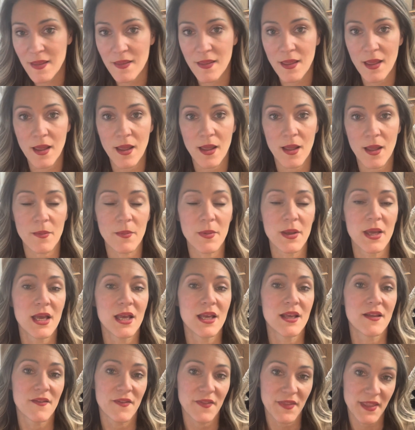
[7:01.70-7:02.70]
them,
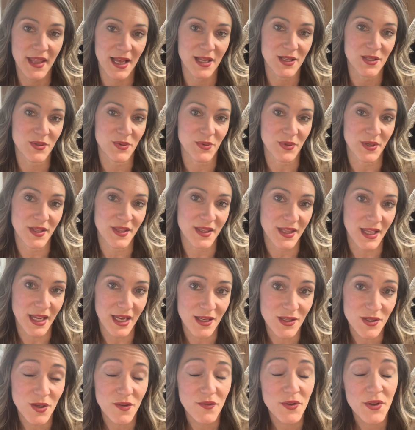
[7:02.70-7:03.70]
that sort of thing.
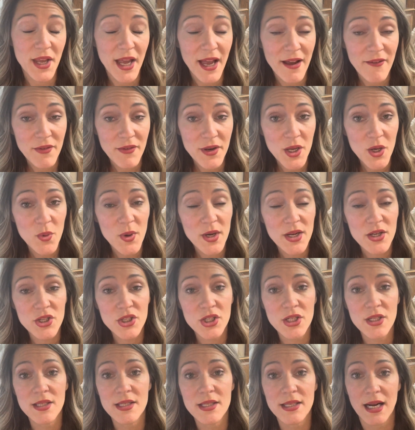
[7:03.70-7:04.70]
So if you have any
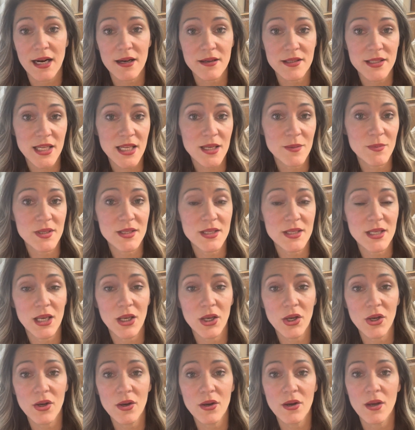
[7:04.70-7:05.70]
questions, our team is
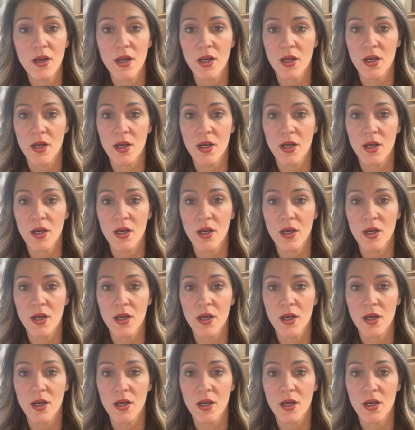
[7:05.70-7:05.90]
here.